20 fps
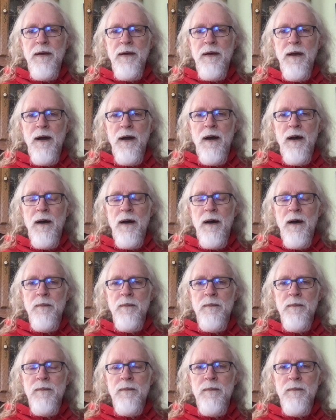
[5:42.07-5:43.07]
a
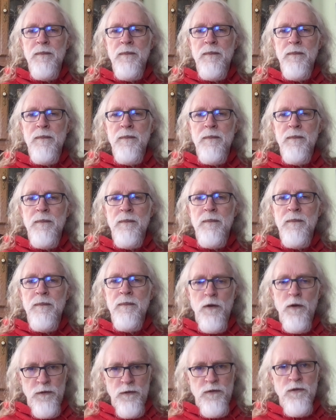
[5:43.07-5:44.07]

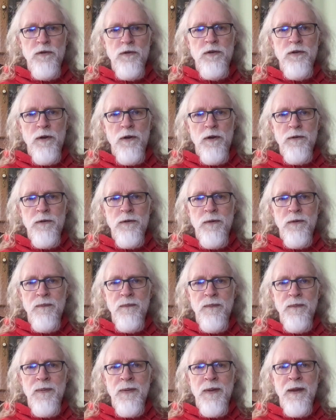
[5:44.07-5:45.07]
Christian church
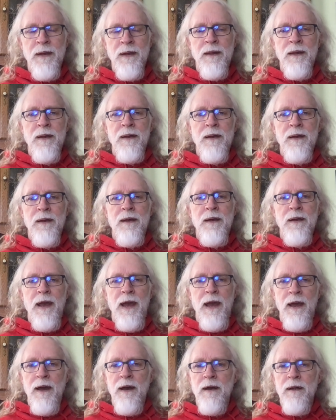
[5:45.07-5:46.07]

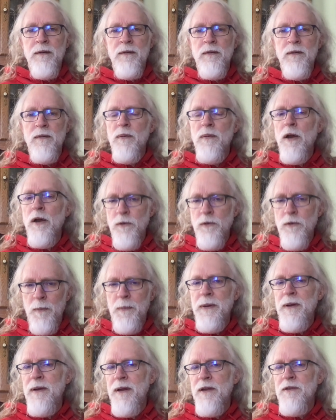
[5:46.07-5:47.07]
and a
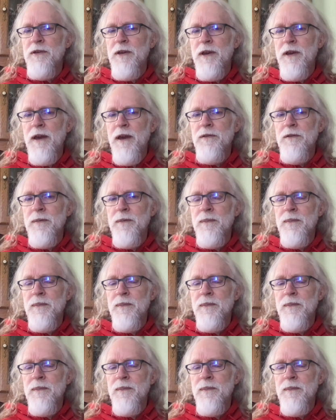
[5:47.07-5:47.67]
European education.